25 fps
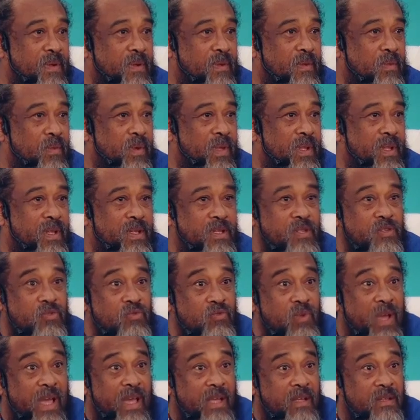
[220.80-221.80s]
whether it is
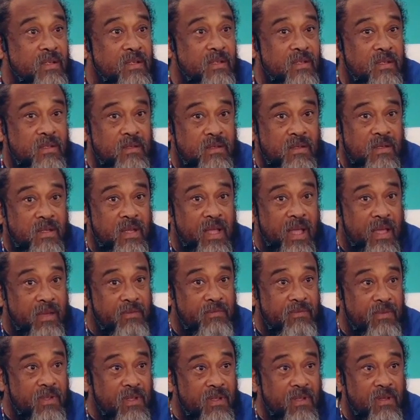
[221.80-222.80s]
red and
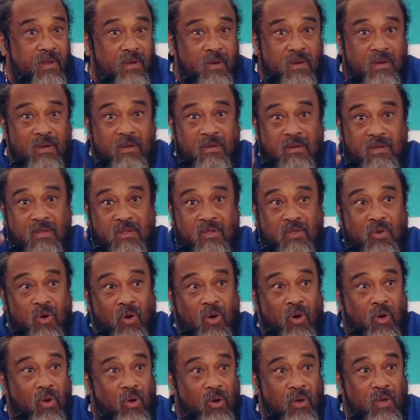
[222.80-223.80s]
heavy or
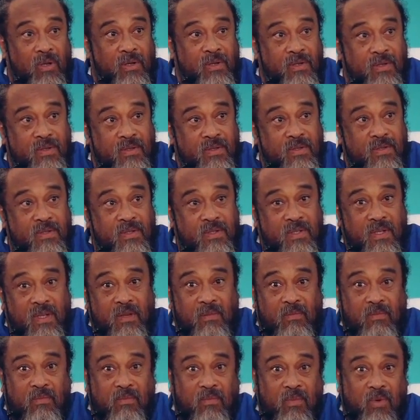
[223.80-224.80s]
tall and
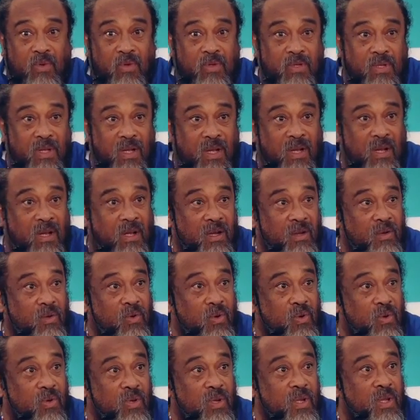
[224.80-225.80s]
slim or dark
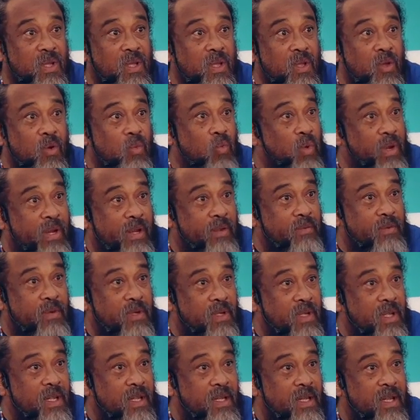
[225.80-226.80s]
or
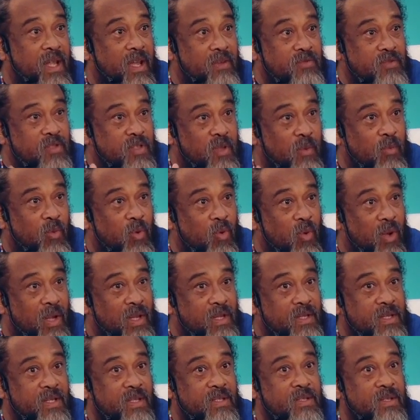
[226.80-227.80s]
whatever, they have some
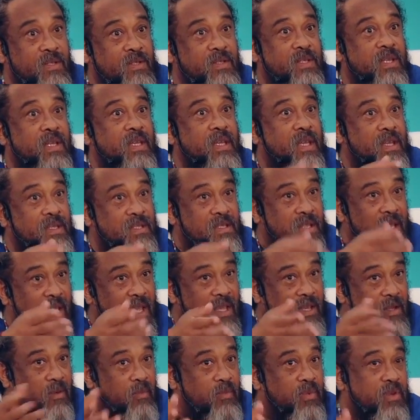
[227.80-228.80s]
qualities and you say, yes, I
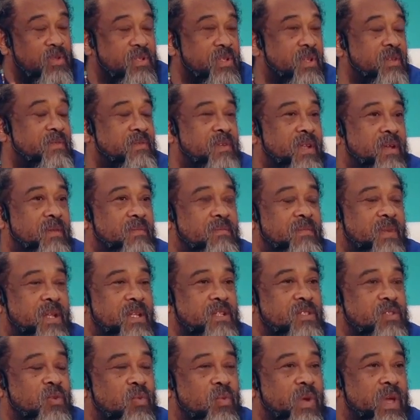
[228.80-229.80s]
can perceive them.
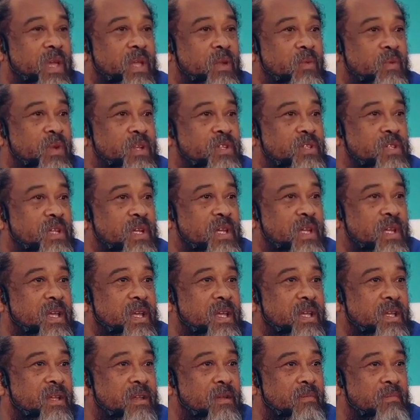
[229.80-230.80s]
That's the way in which
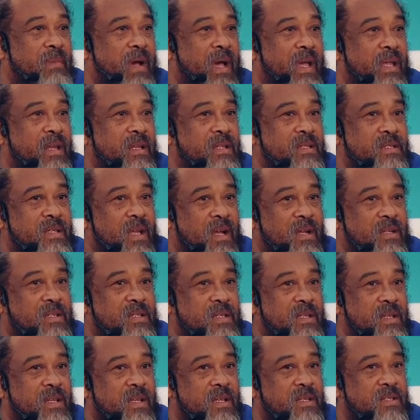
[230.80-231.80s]
the mind is
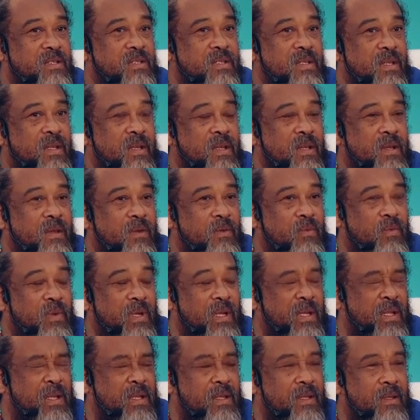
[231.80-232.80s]
acting as
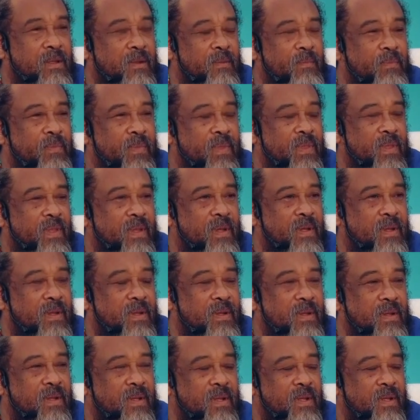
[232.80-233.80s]
really
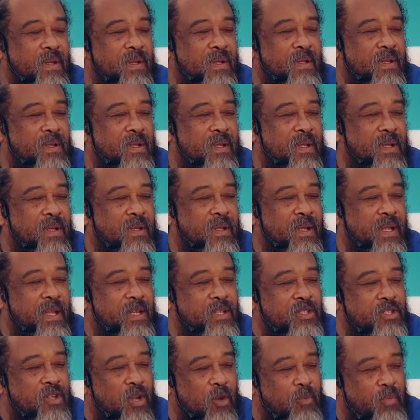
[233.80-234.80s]
the
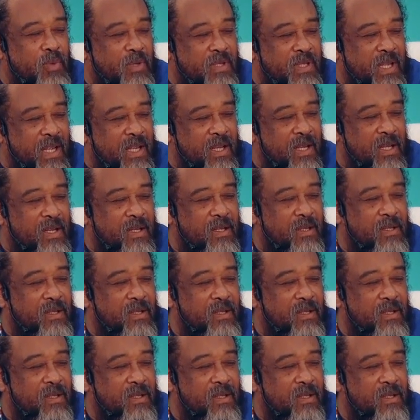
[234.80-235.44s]
interpreter,